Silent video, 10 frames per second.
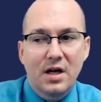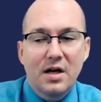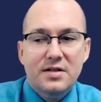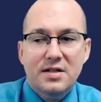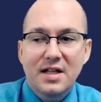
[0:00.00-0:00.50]

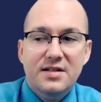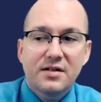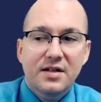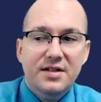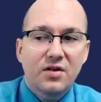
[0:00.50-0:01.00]
So let's
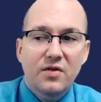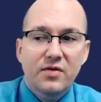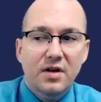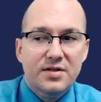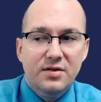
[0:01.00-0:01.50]
look at the
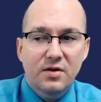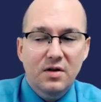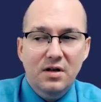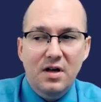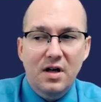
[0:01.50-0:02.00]
overall
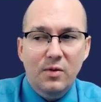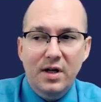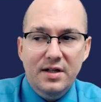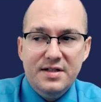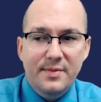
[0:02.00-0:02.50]
score.
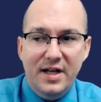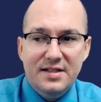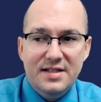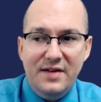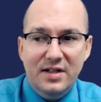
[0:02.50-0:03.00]
Well, it's a band
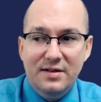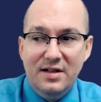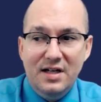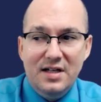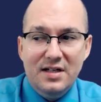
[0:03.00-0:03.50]
7.
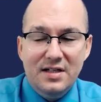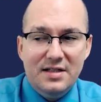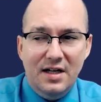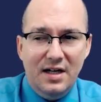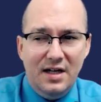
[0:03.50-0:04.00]

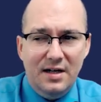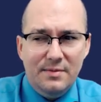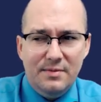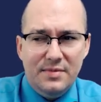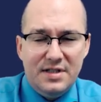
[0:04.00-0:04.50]

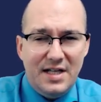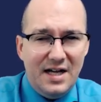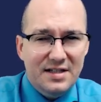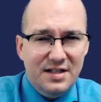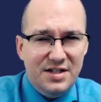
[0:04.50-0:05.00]

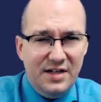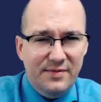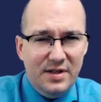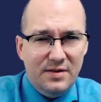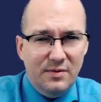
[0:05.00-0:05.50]
Task
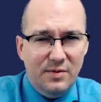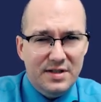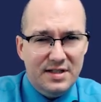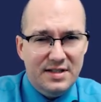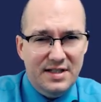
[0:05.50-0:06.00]
achievement
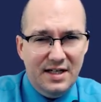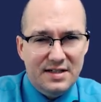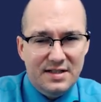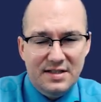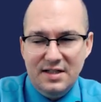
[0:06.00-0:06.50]
was a
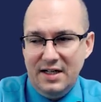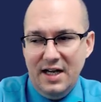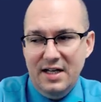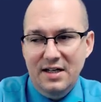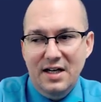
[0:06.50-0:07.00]
6.
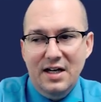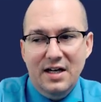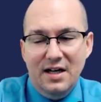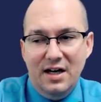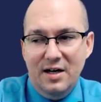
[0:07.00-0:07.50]
Again,
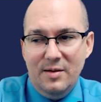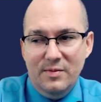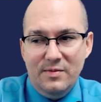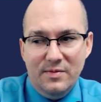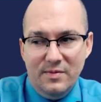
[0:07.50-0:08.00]

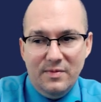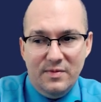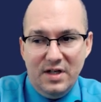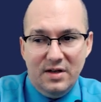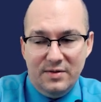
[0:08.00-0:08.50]

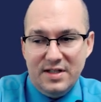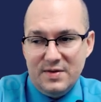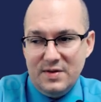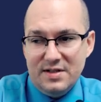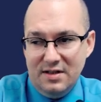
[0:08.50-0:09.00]
this
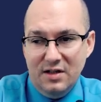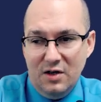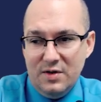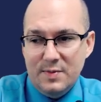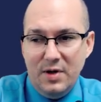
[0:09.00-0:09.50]
was the
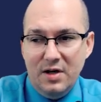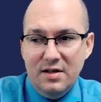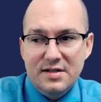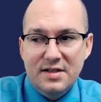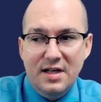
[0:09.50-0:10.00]
lowest
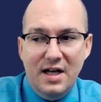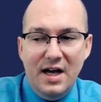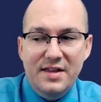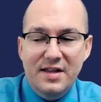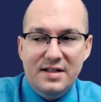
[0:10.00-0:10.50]
part,
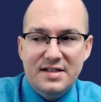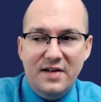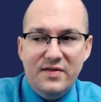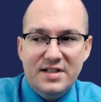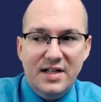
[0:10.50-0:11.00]
and then
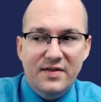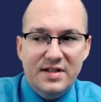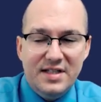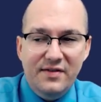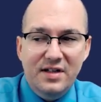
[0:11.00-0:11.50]

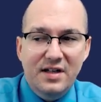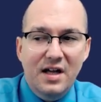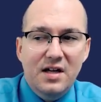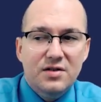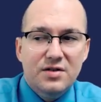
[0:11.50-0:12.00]
777.
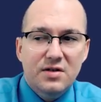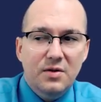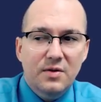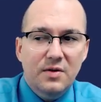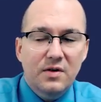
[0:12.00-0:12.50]

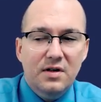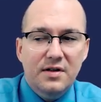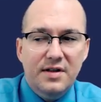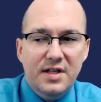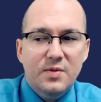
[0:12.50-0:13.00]
So
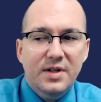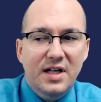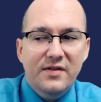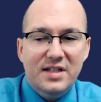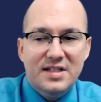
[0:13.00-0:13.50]
this would
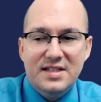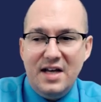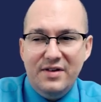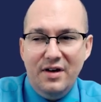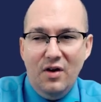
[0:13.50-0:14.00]
give it a
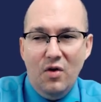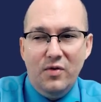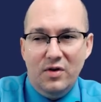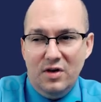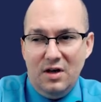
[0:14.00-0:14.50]
7
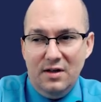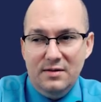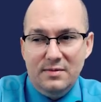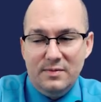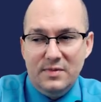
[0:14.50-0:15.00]
overall.
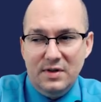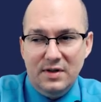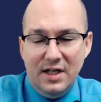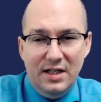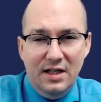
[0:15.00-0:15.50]

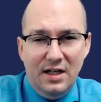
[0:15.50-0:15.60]
Okay.